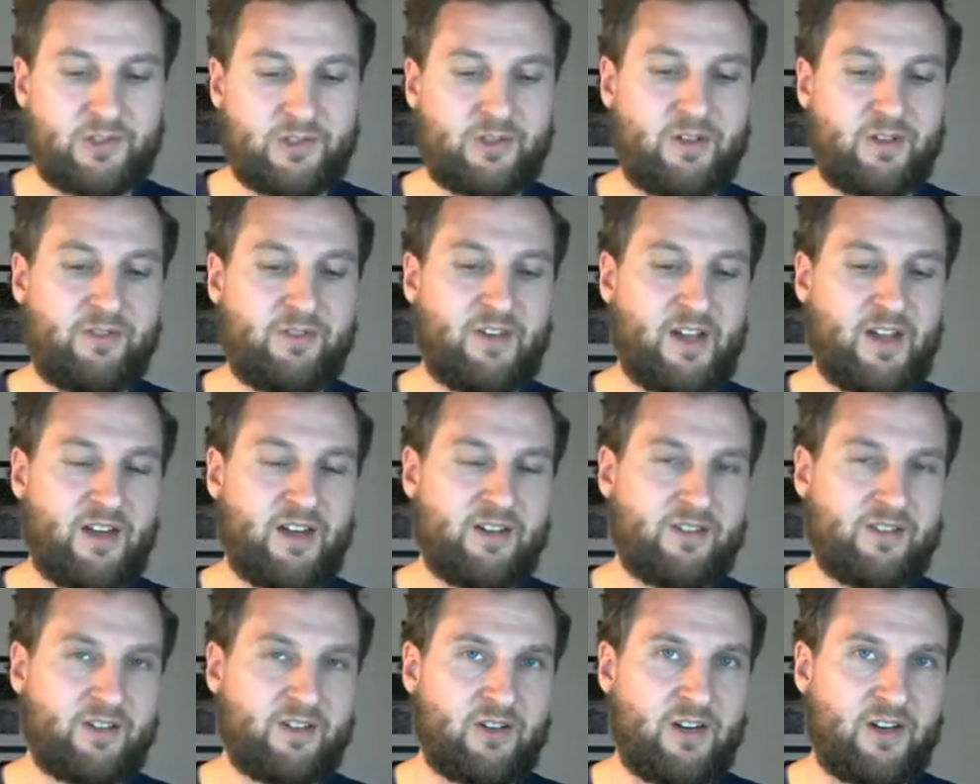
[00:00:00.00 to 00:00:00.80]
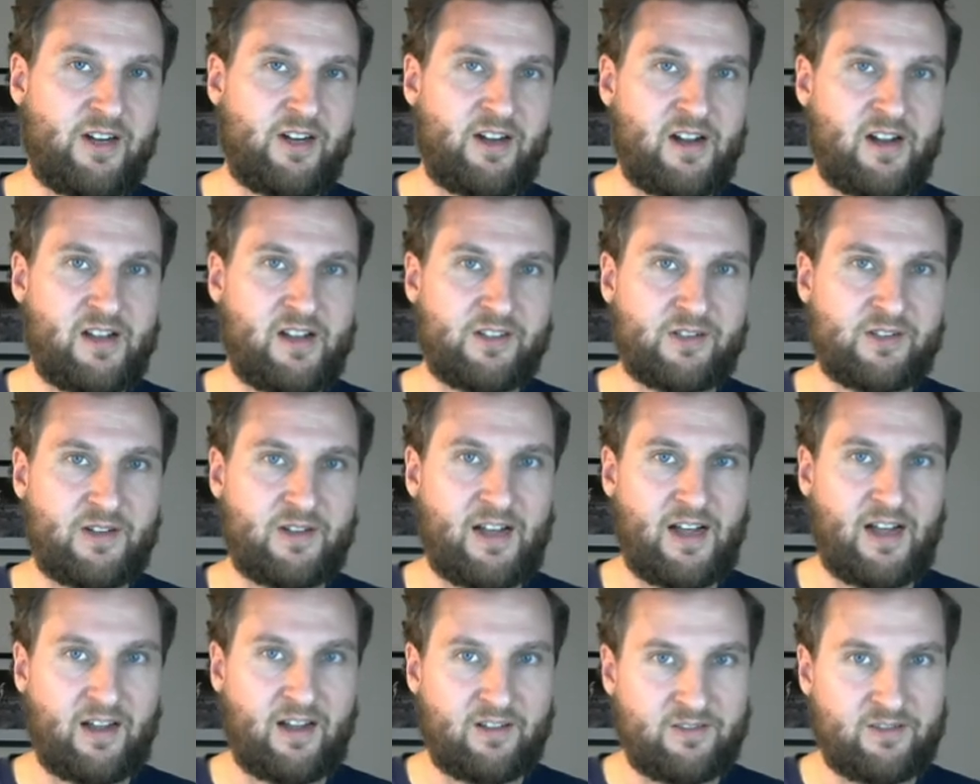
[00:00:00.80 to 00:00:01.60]
So if I integrate, I also
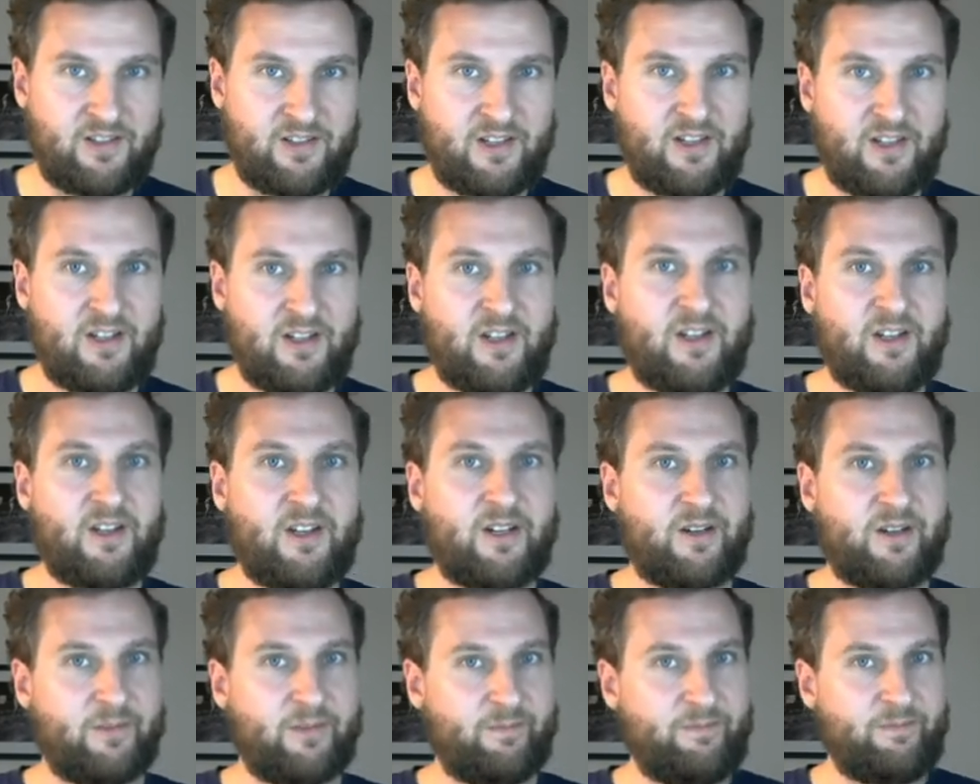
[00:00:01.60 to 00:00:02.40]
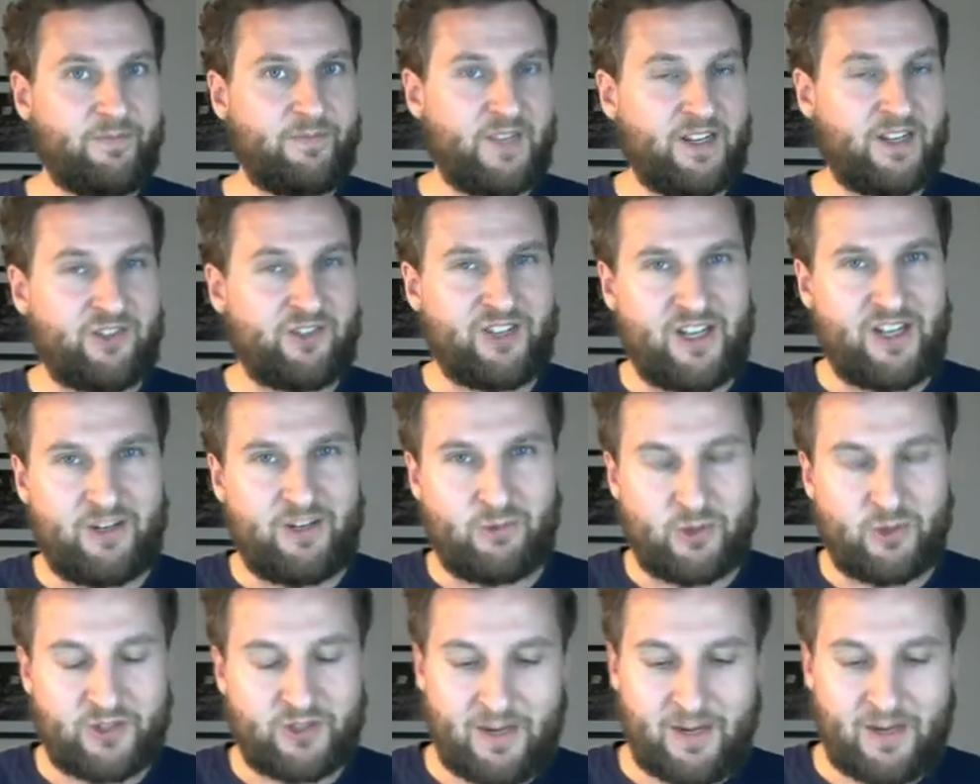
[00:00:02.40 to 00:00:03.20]
have a chain
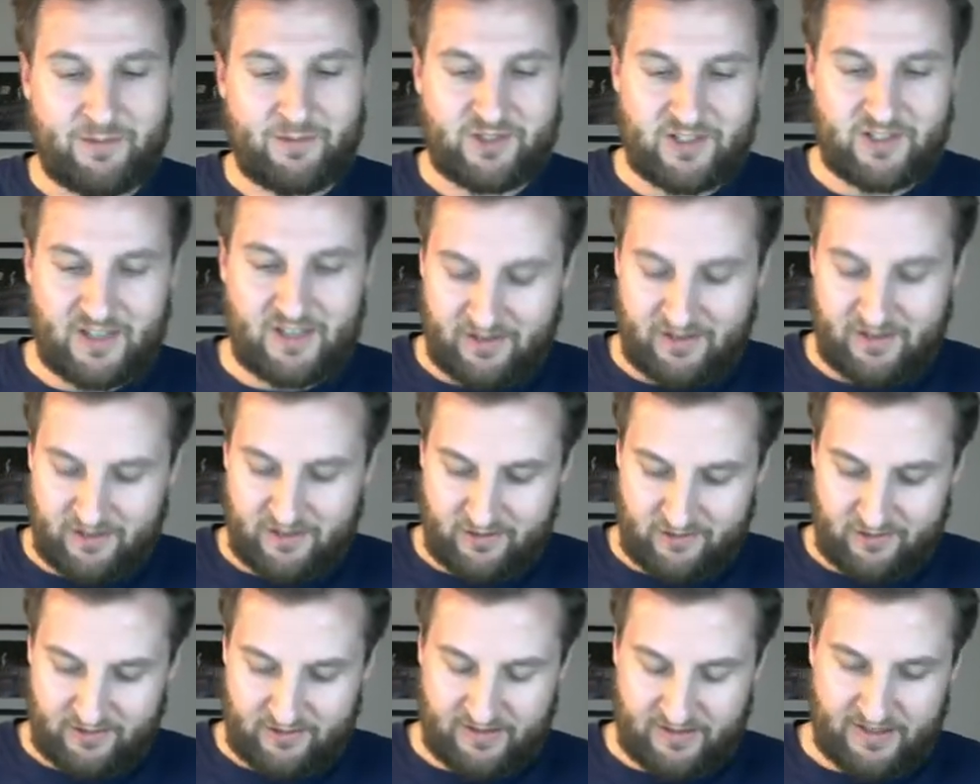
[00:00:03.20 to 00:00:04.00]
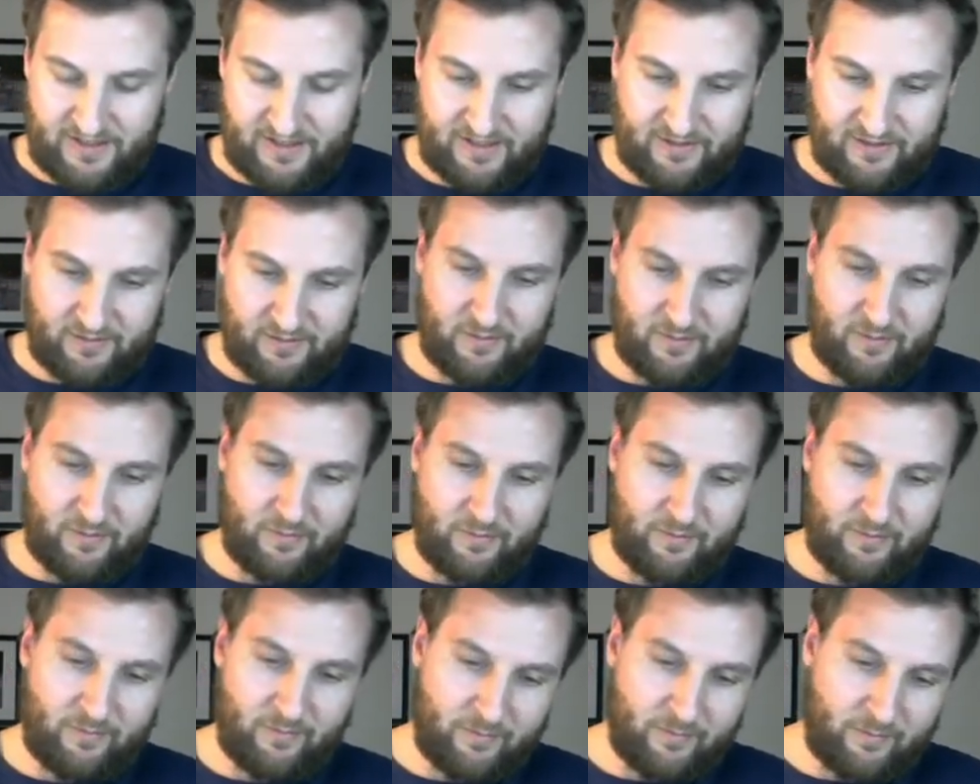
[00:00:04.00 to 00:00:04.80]
rule type scenario, and that
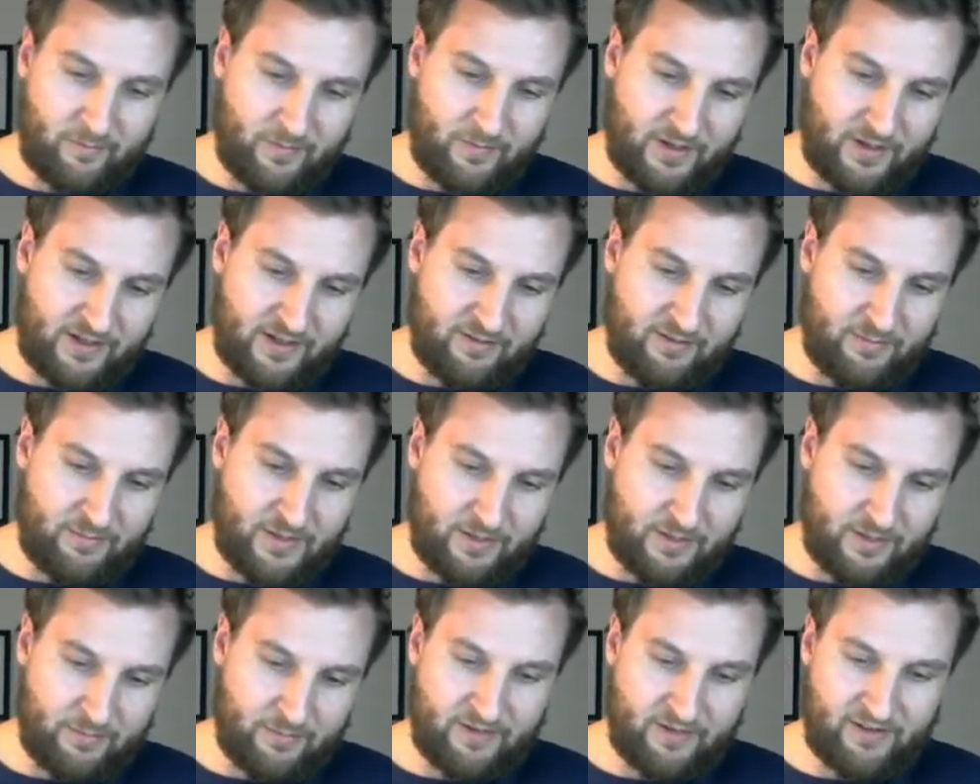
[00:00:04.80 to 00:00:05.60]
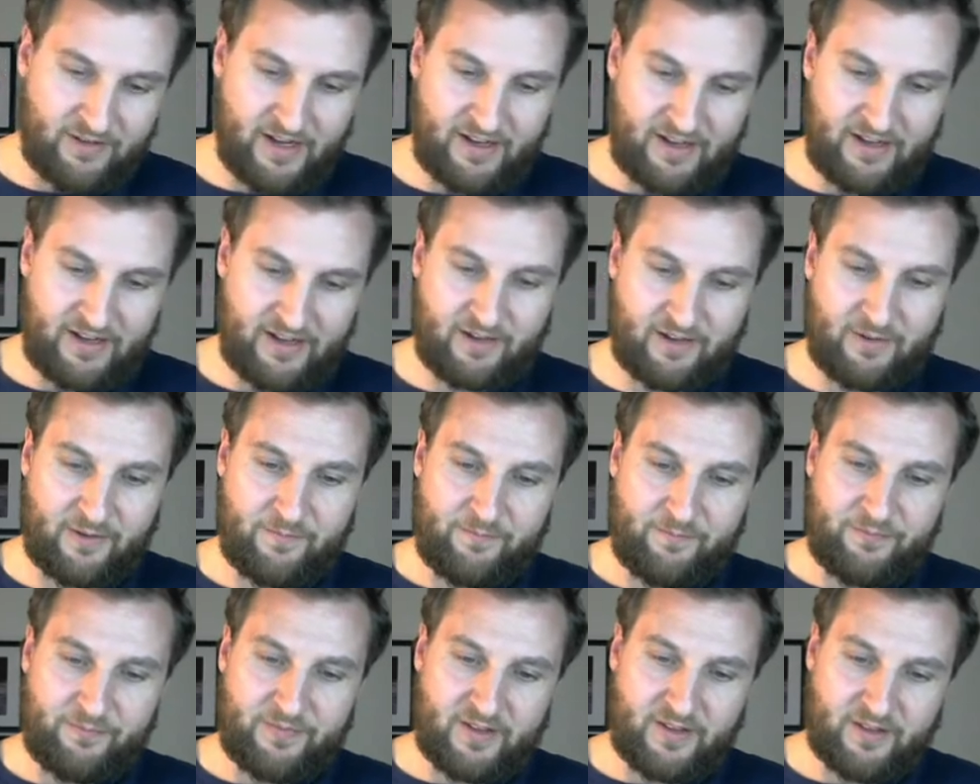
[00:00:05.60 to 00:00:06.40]
might give me a bit of a headache.
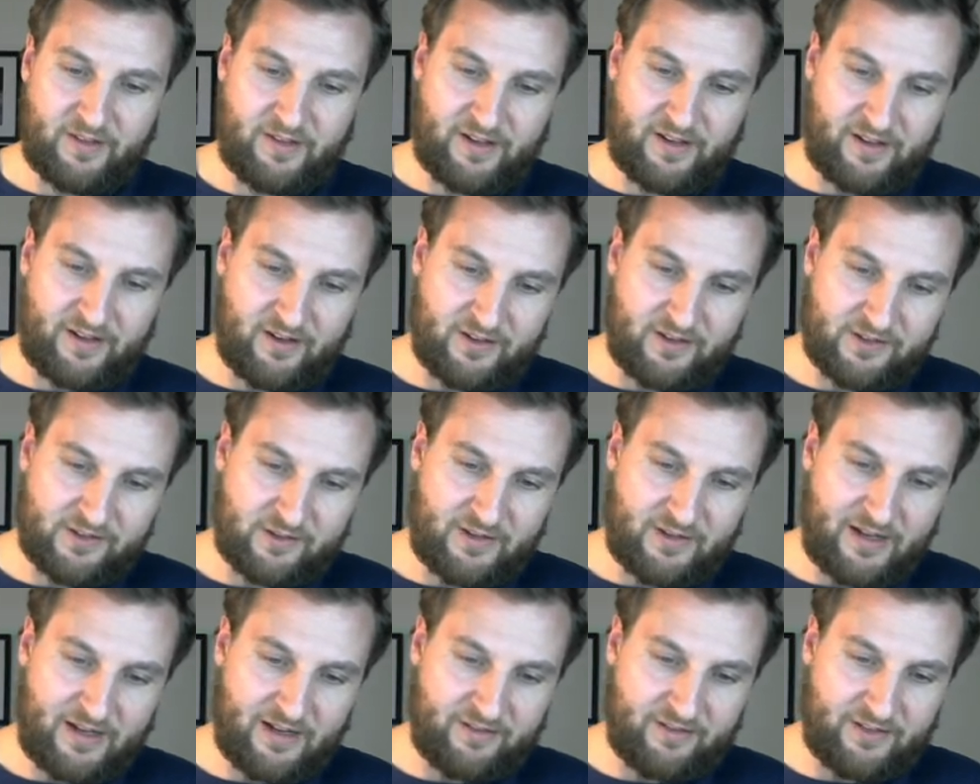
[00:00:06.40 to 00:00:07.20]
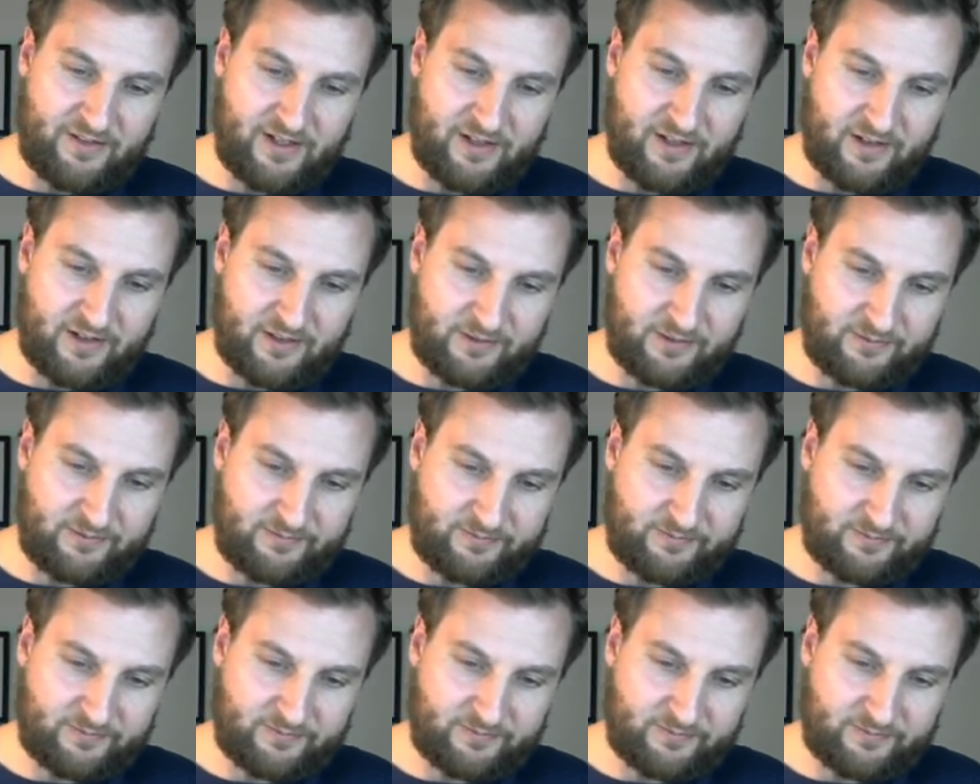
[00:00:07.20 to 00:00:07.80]
And then I also have here